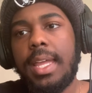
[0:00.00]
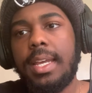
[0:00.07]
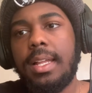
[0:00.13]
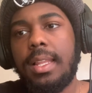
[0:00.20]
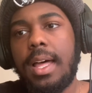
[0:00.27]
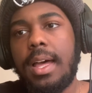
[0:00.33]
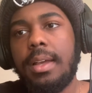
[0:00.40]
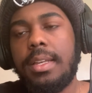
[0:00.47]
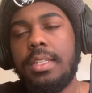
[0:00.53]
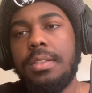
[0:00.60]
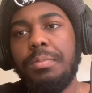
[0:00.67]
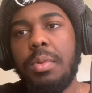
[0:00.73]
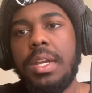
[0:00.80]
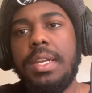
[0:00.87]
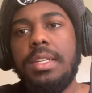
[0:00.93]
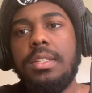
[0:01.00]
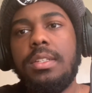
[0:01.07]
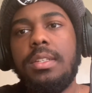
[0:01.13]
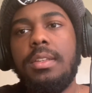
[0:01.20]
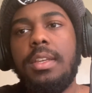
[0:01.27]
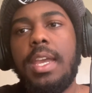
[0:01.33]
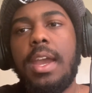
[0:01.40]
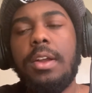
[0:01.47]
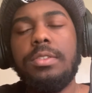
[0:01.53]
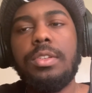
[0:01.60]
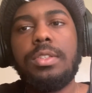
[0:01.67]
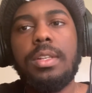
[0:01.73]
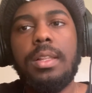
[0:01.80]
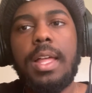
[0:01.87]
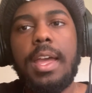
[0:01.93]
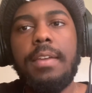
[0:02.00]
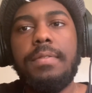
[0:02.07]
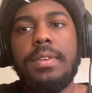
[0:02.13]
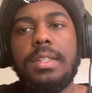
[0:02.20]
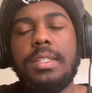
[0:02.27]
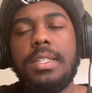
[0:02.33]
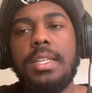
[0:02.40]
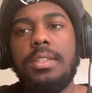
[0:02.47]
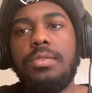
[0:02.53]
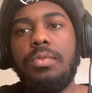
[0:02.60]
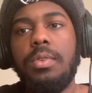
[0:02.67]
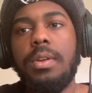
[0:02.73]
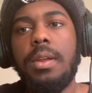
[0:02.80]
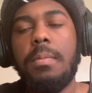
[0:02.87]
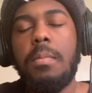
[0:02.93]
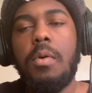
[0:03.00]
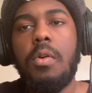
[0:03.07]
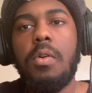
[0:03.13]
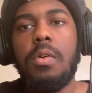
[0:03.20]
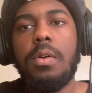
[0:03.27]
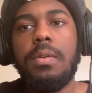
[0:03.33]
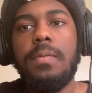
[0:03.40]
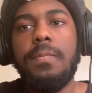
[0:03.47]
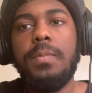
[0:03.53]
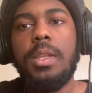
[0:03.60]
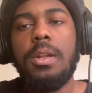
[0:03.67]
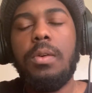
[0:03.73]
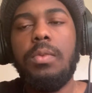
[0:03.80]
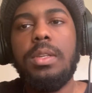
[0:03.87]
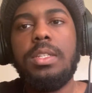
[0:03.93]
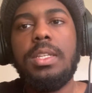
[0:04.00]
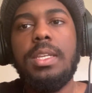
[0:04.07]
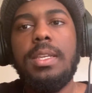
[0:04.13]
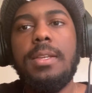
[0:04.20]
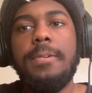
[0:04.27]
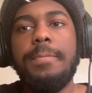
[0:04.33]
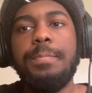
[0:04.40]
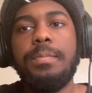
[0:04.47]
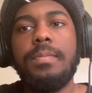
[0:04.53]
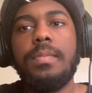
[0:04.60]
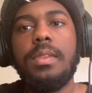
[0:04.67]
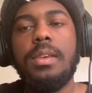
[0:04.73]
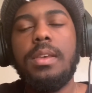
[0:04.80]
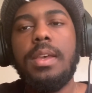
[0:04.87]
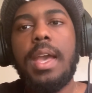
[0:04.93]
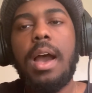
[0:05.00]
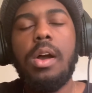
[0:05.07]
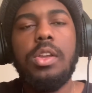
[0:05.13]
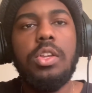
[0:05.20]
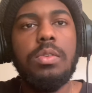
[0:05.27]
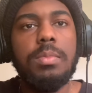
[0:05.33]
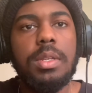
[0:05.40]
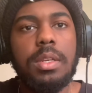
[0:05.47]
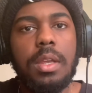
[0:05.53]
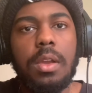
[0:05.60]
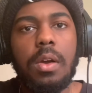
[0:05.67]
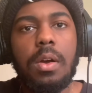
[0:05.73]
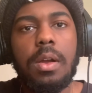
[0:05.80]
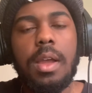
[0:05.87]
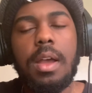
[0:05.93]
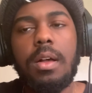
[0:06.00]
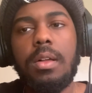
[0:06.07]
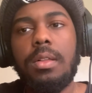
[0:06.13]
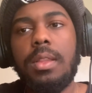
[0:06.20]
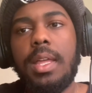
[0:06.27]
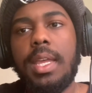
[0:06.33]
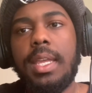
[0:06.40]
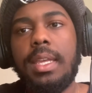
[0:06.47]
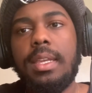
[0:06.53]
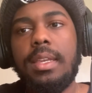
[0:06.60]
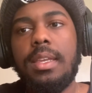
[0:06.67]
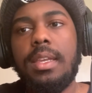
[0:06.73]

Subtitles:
a lot, because it brings characters to life in the sense where they're more, you know, we see how human they are, how like